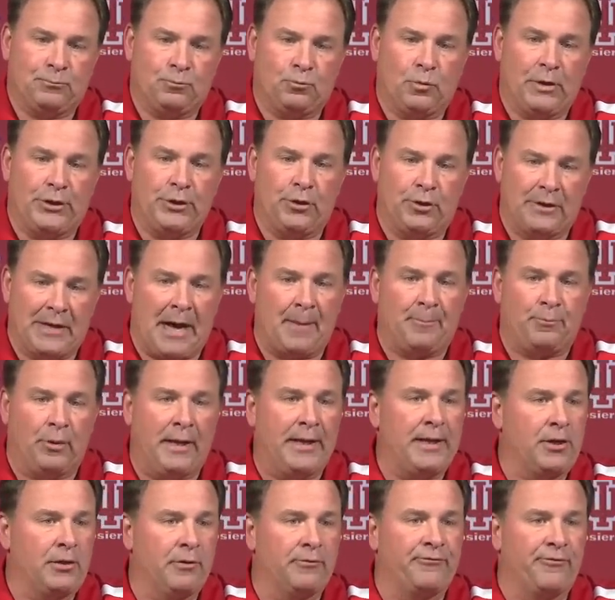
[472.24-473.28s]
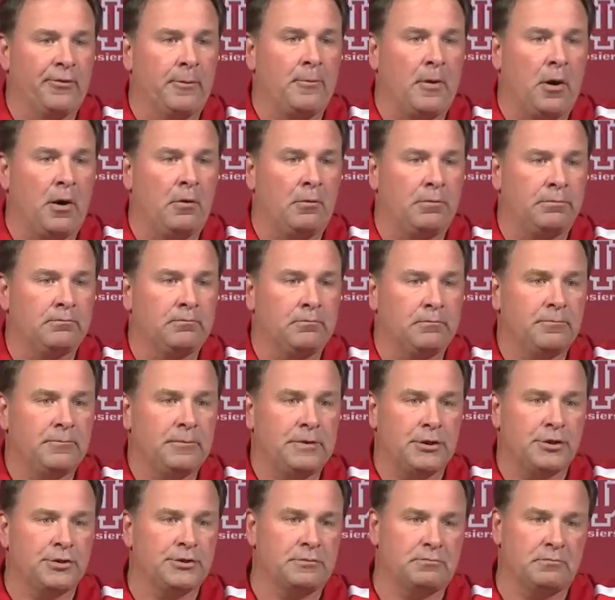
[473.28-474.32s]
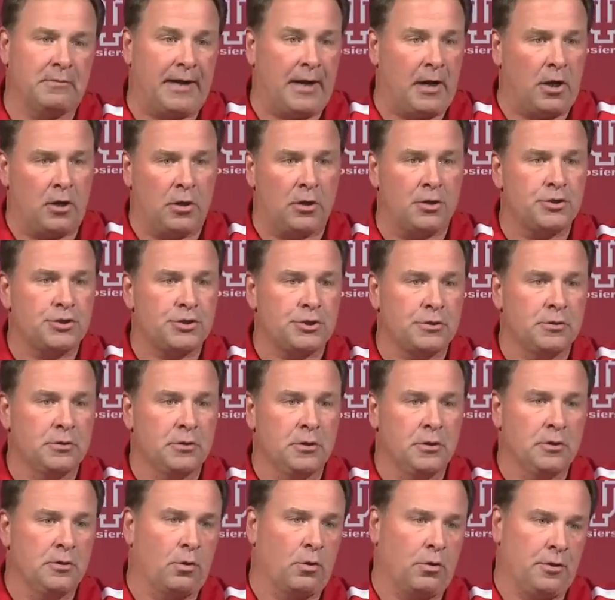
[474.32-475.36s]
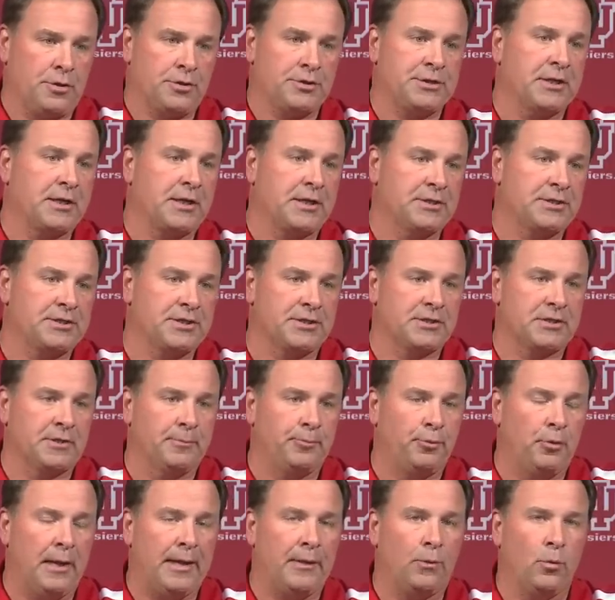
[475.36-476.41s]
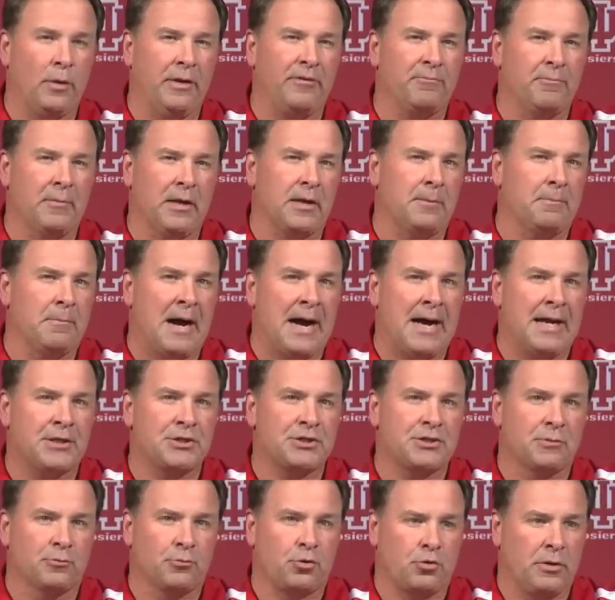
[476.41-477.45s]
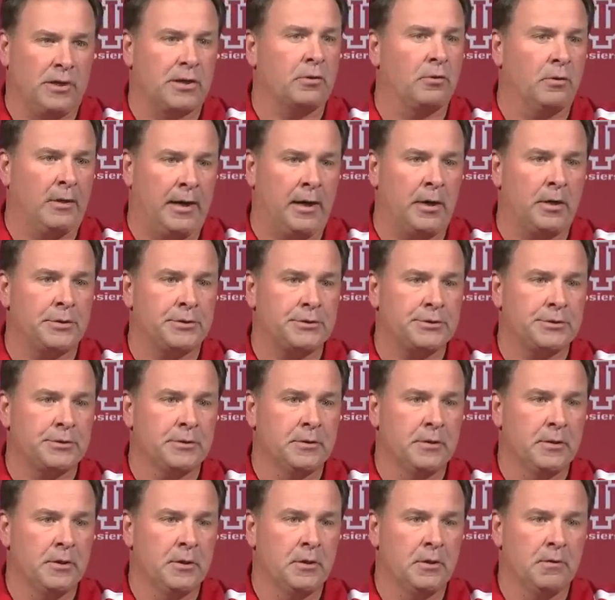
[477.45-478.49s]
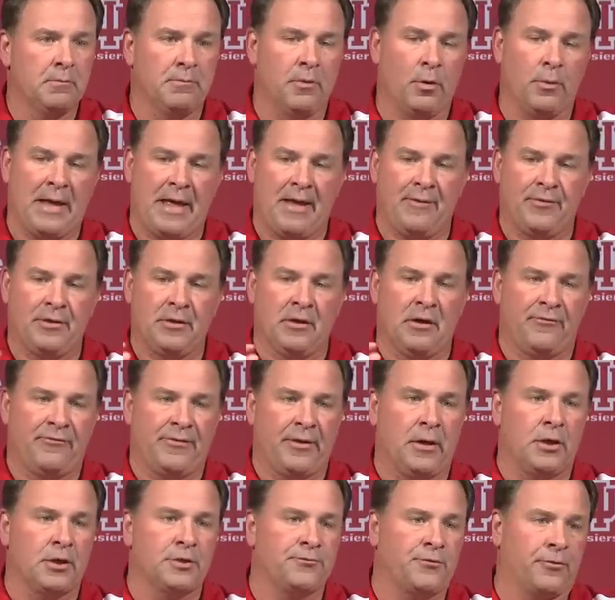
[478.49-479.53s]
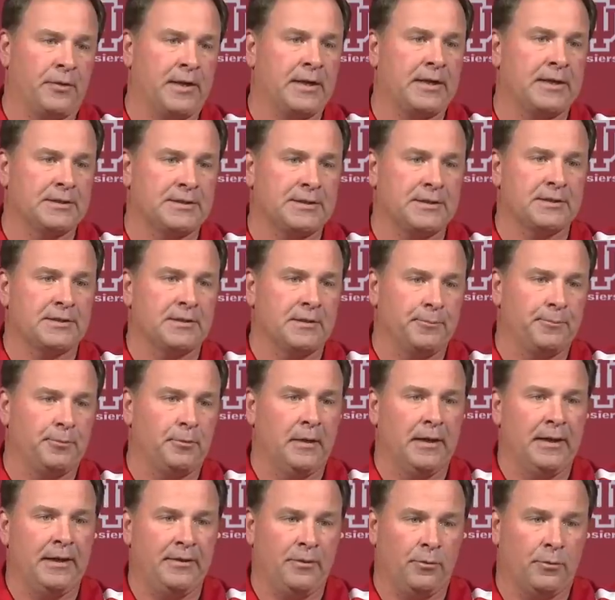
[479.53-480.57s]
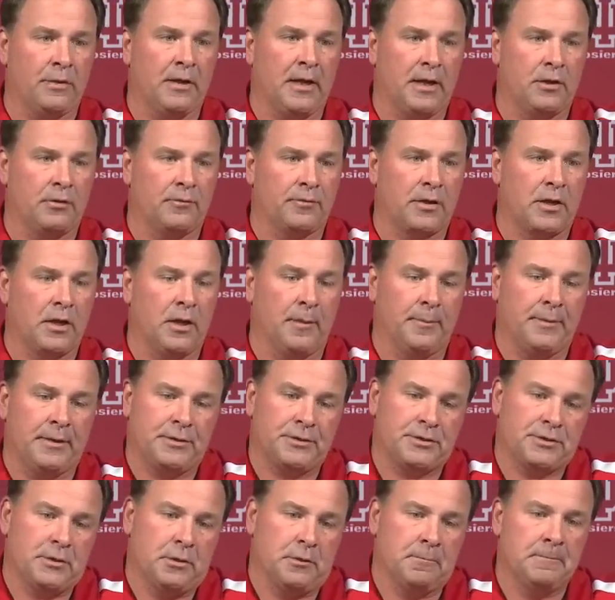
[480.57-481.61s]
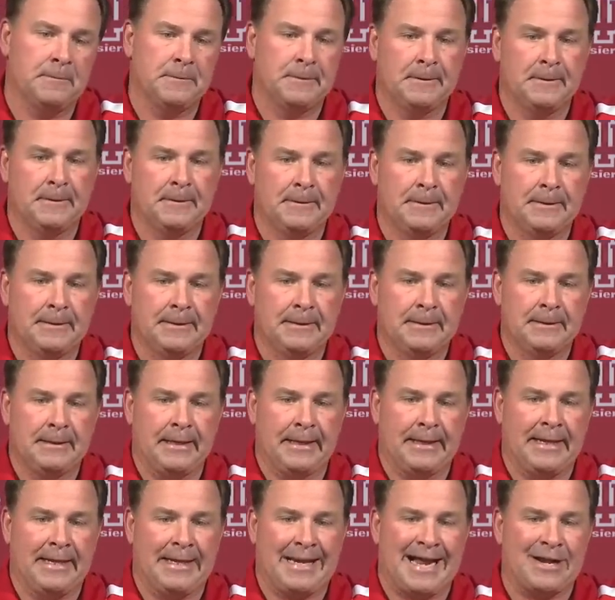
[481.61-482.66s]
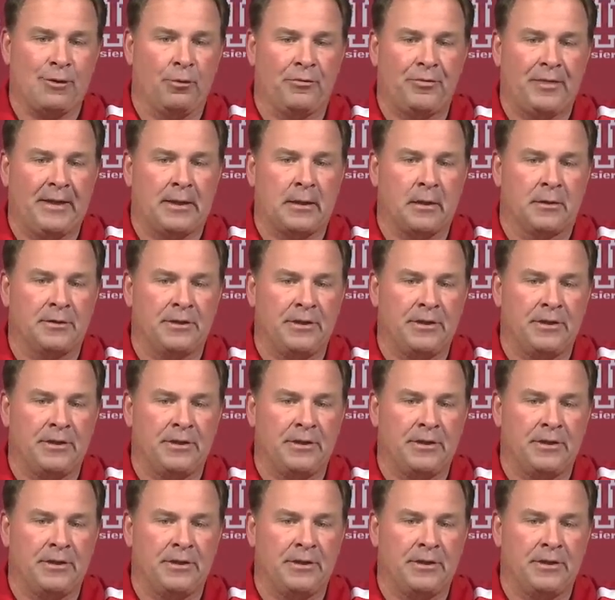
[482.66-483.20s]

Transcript: when you're not playing good football, there's errors, where there's inconsistent play. We've minimized some critical errors, but we have enough errors for inconsistent play that we're not overcoming it. So, again, I don't think our